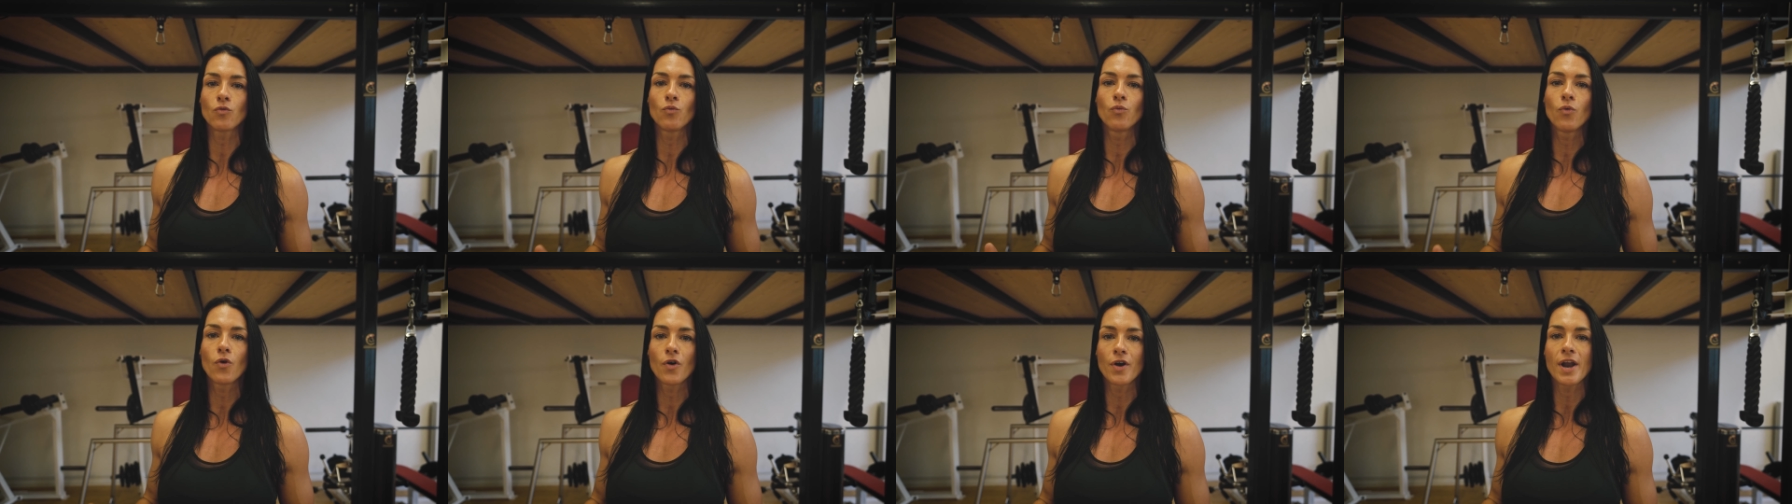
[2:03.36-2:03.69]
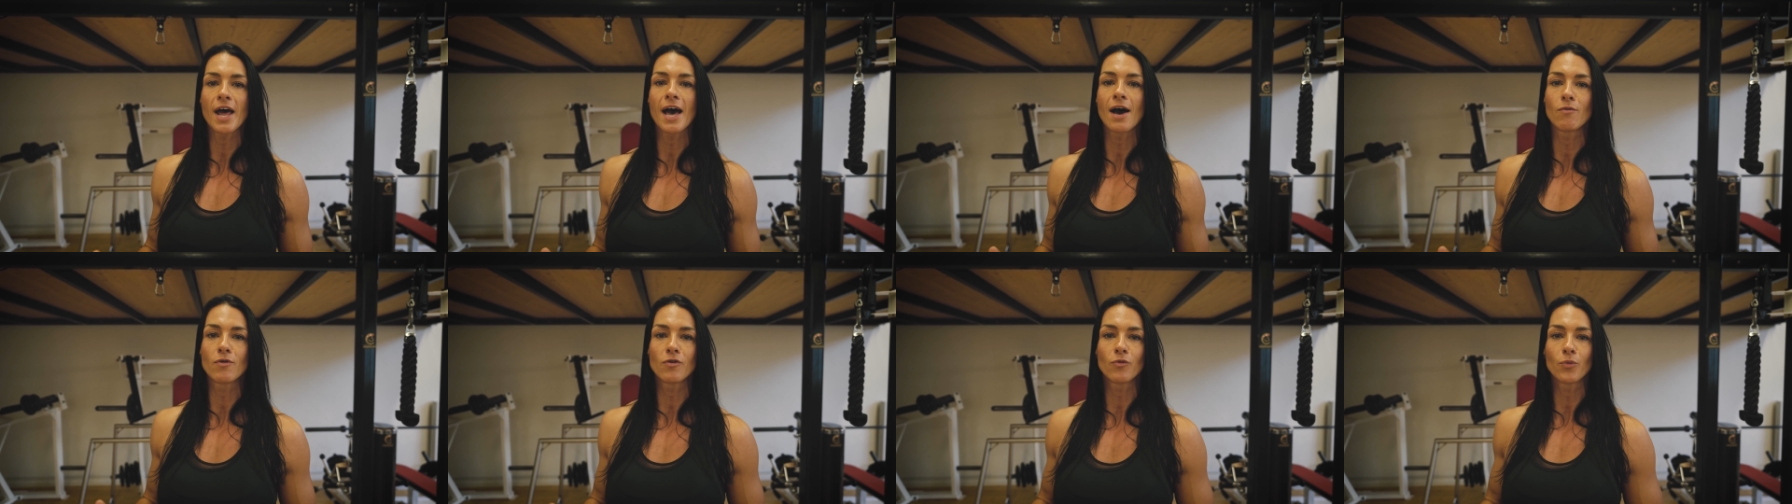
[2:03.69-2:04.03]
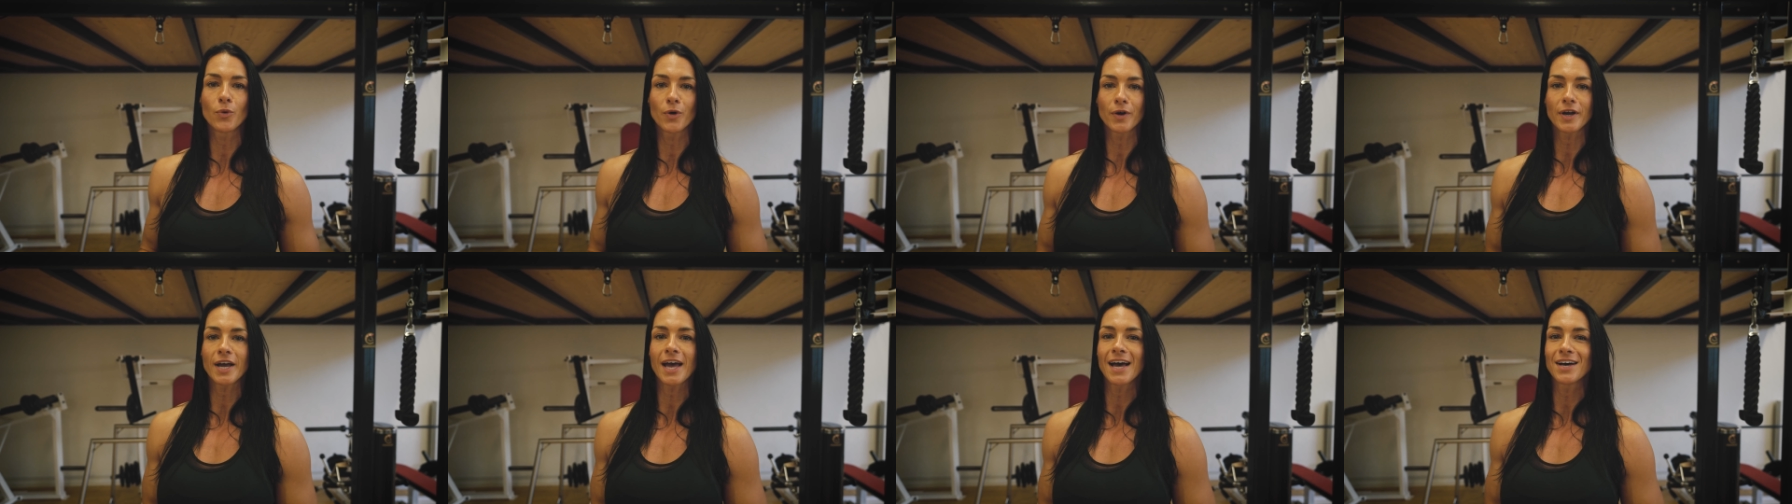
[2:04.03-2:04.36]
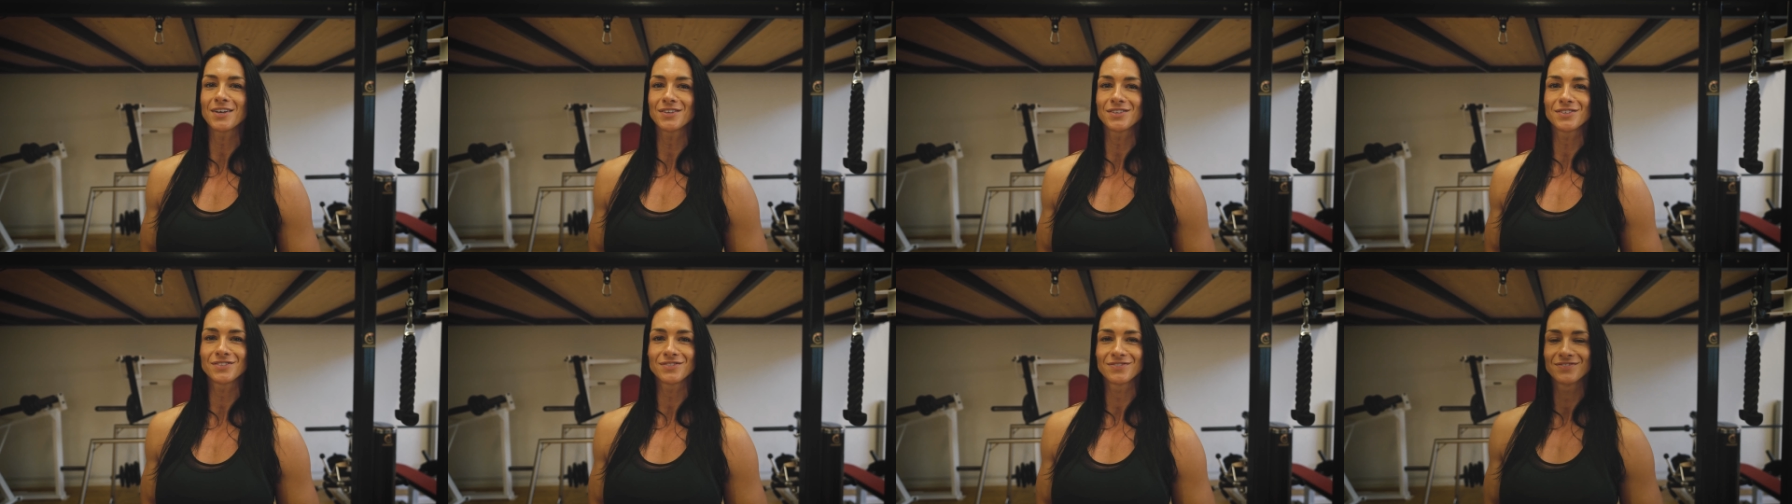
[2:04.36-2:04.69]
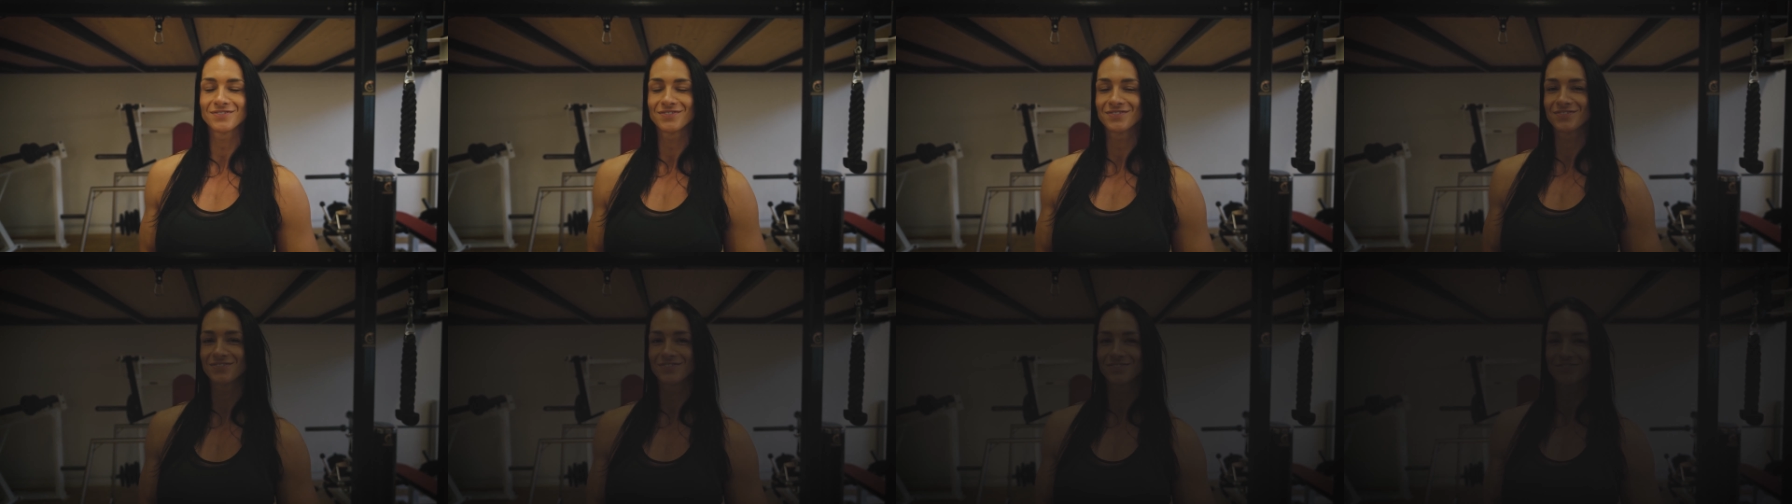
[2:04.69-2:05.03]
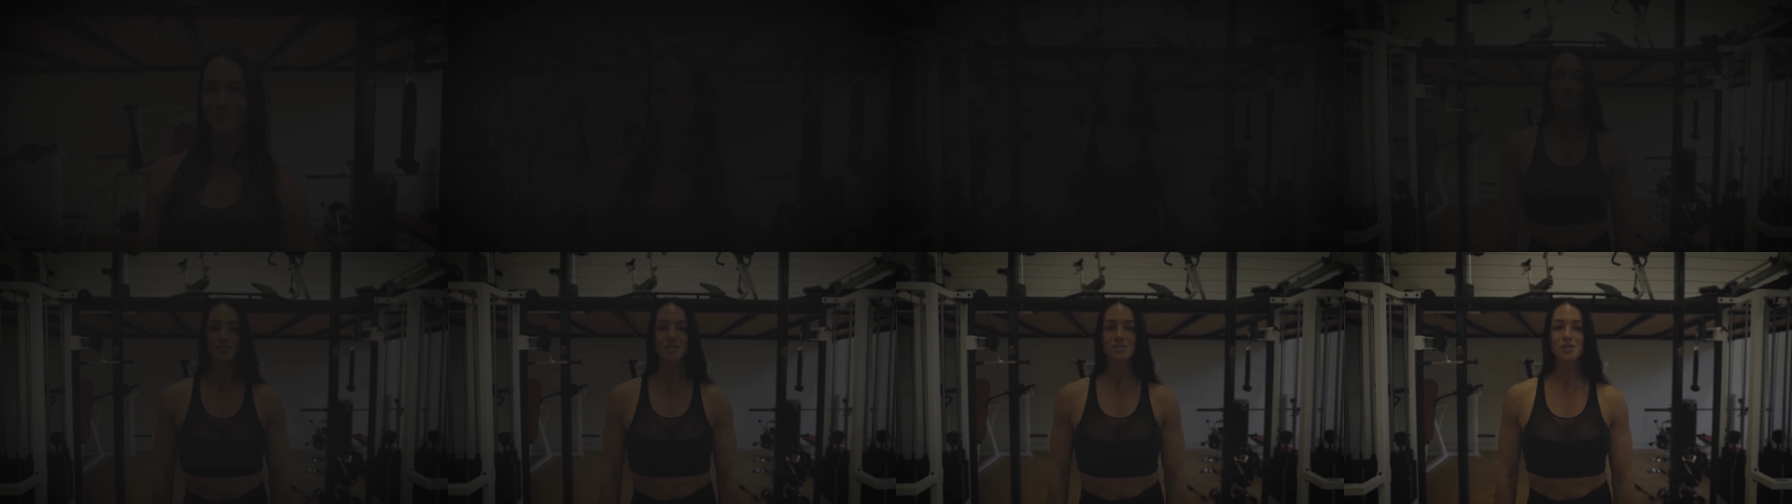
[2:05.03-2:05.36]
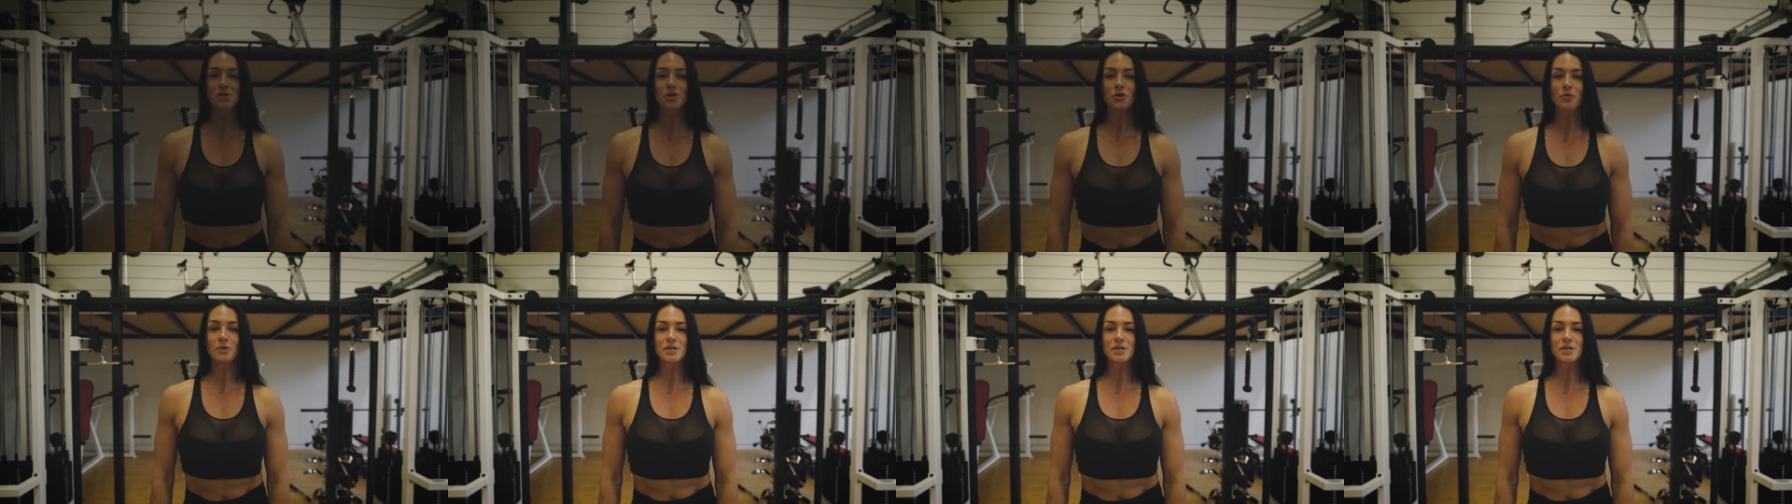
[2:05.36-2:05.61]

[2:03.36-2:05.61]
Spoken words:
1-hour workout. So